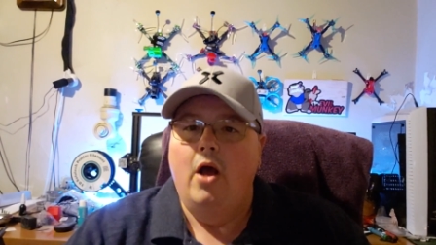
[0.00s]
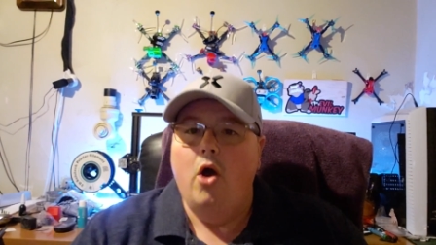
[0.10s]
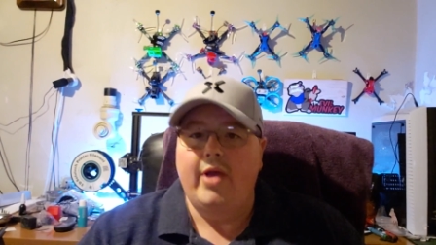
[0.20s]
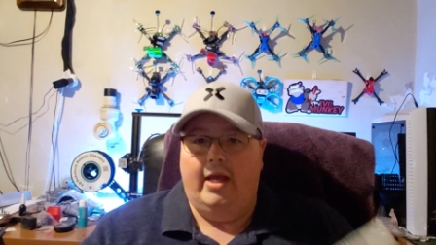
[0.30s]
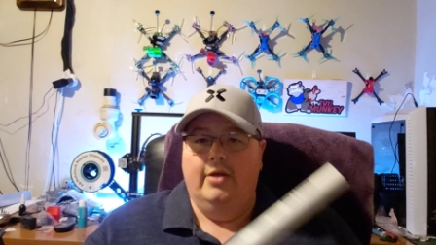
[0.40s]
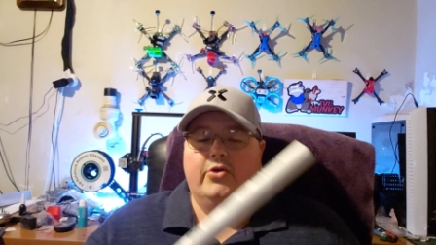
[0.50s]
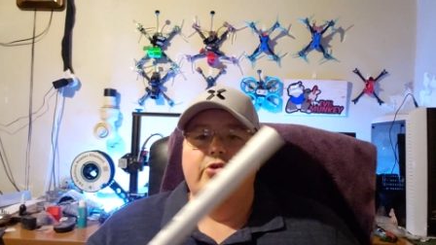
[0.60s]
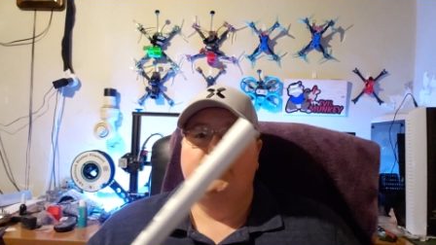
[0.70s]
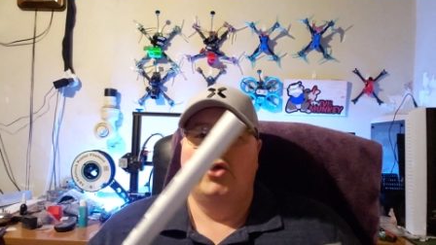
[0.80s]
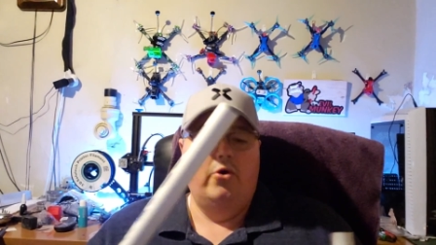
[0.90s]
Okay,
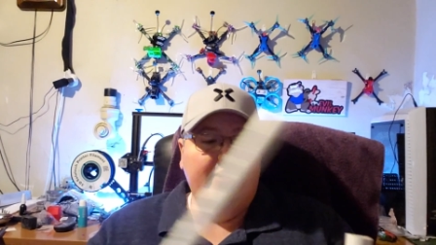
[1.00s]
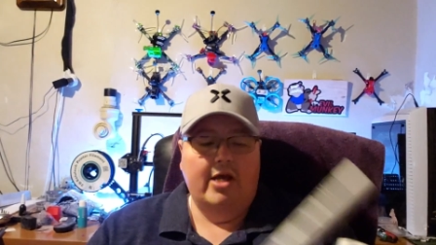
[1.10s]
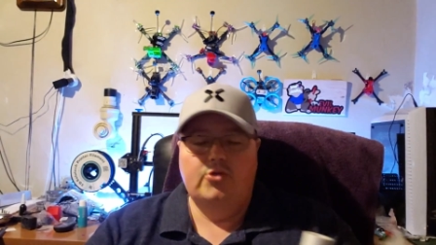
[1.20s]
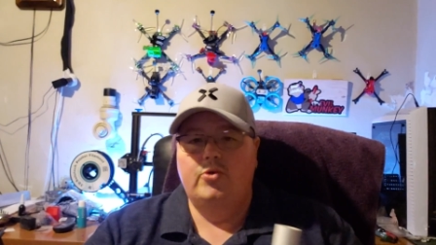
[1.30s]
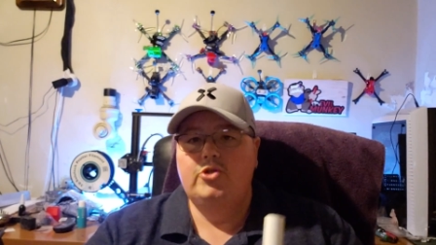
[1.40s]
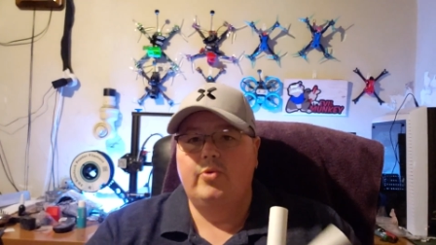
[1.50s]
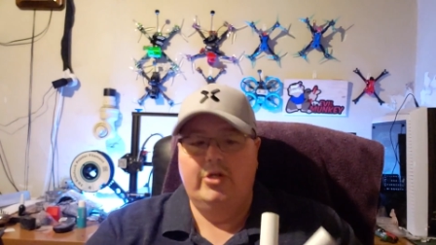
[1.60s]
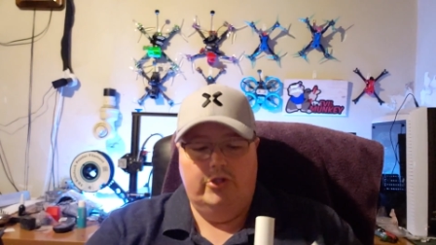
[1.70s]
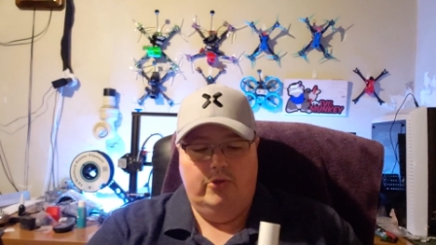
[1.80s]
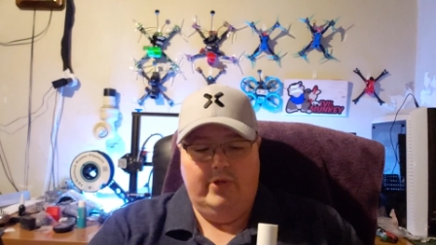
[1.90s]
so next what you want
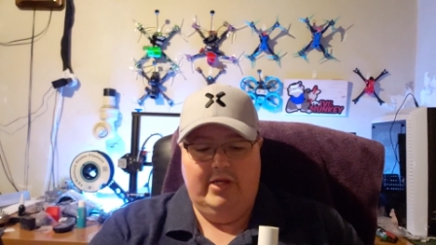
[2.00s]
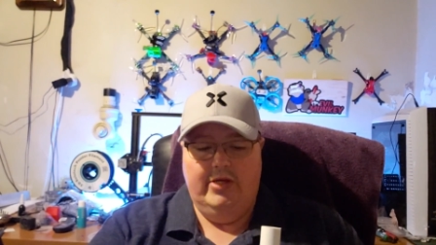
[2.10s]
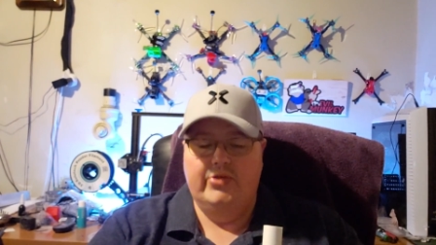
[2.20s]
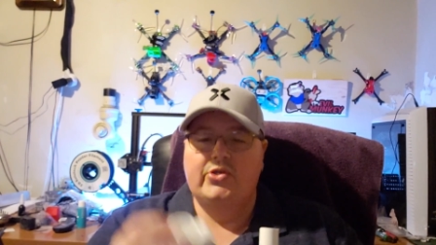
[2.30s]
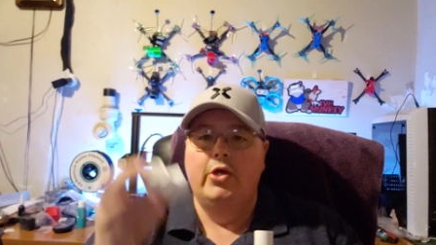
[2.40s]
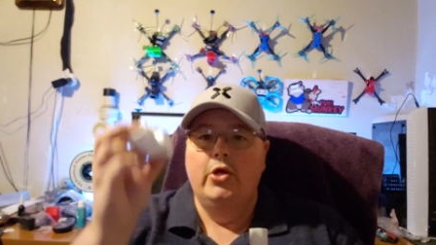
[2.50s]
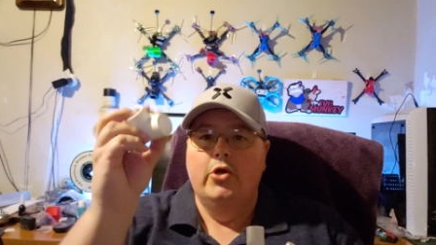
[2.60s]
to do is